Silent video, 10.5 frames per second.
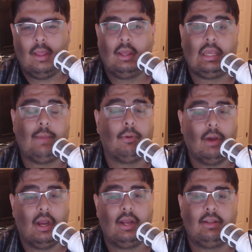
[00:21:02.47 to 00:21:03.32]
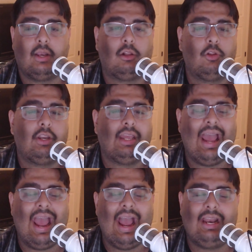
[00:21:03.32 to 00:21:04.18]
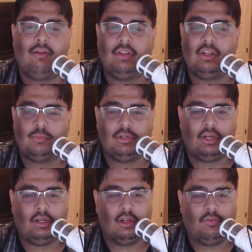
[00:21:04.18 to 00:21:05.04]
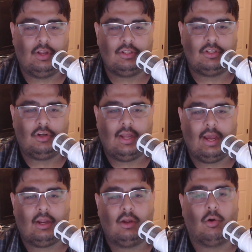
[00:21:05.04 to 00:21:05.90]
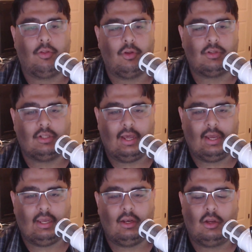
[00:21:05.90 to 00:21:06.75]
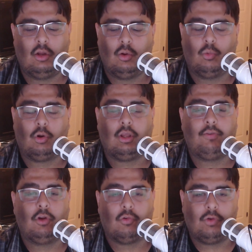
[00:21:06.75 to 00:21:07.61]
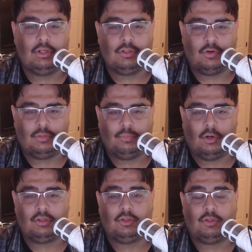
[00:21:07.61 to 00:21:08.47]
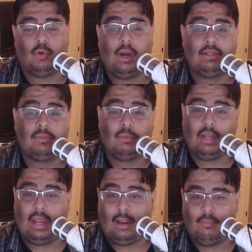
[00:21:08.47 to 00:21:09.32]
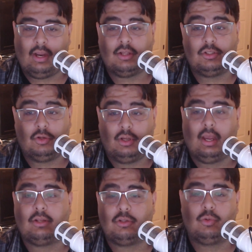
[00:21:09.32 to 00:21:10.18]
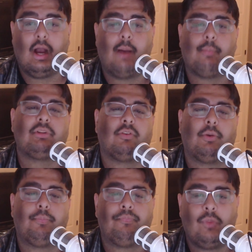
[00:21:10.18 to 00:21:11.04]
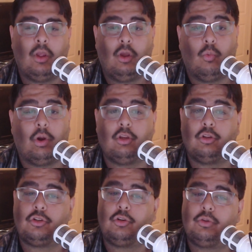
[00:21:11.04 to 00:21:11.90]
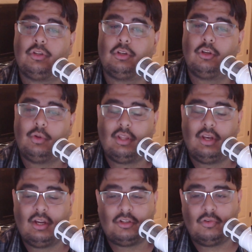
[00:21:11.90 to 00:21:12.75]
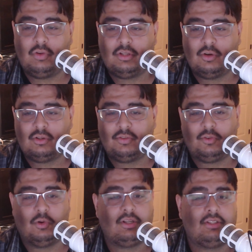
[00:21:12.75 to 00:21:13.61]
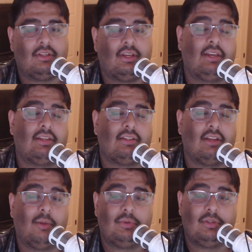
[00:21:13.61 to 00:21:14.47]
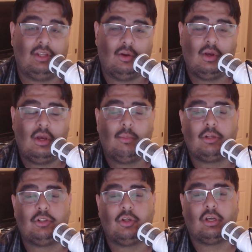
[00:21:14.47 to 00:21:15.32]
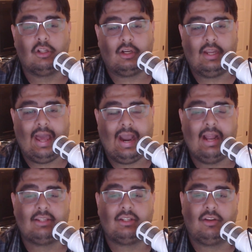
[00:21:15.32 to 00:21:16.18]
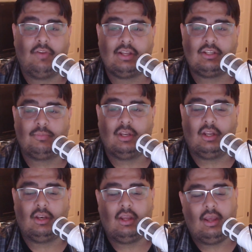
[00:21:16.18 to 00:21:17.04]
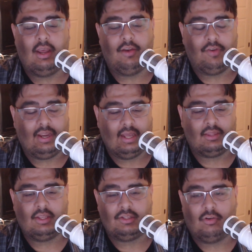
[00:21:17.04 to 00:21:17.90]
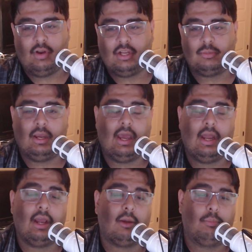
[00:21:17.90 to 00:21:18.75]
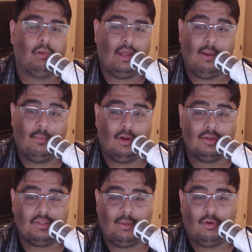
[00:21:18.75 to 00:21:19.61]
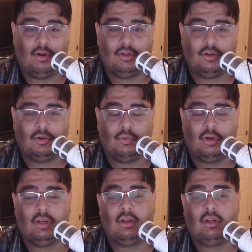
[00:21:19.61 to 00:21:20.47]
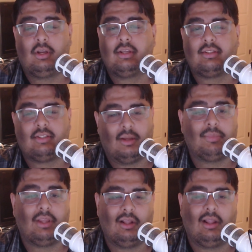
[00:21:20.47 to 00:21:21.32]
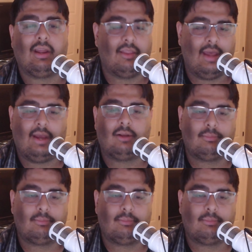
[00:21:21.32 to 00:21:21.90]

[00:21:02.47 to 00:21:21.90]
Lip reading: Keep in mind that including any of these particular events in your deck, or those like it, will give you a resource burst twice per game, right? Because you can get 2 copies of it. What you choose to do with that extra resource, of course, is up to you. But you can look at it as an investment in, if I get this Enrage in my hand, I can play my Maul Saber on turn 1, something like that.